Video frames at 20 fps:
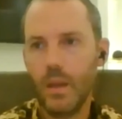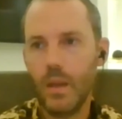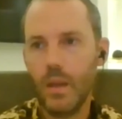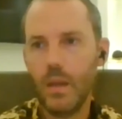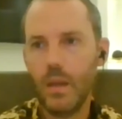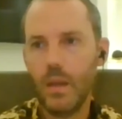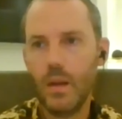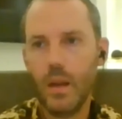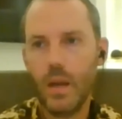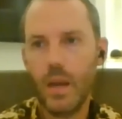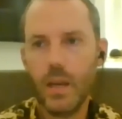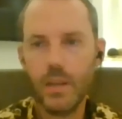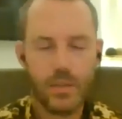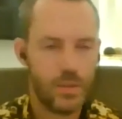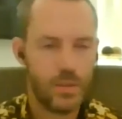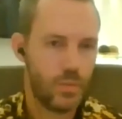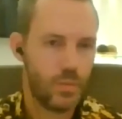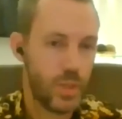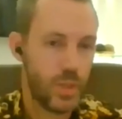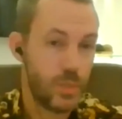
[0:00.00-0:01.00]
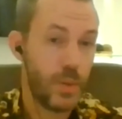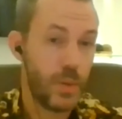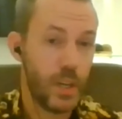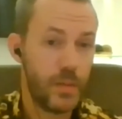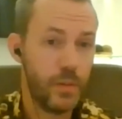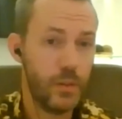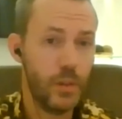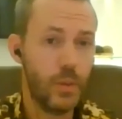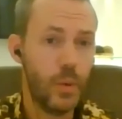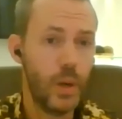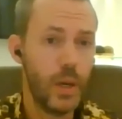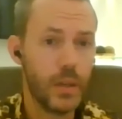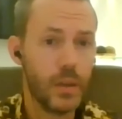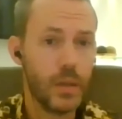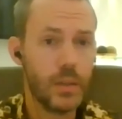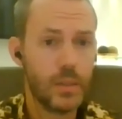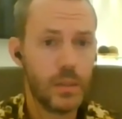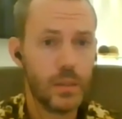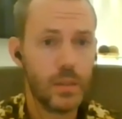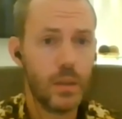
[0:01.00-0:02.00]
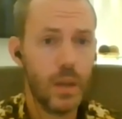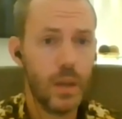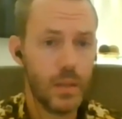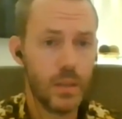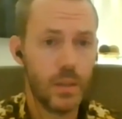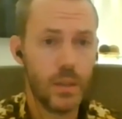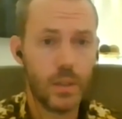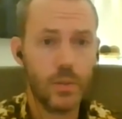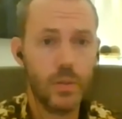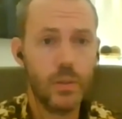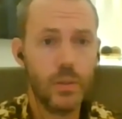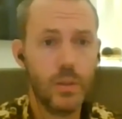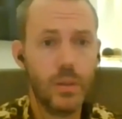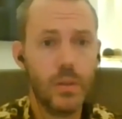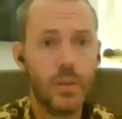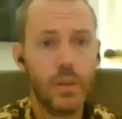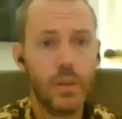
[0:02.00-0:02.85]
in as respectful a way as I could.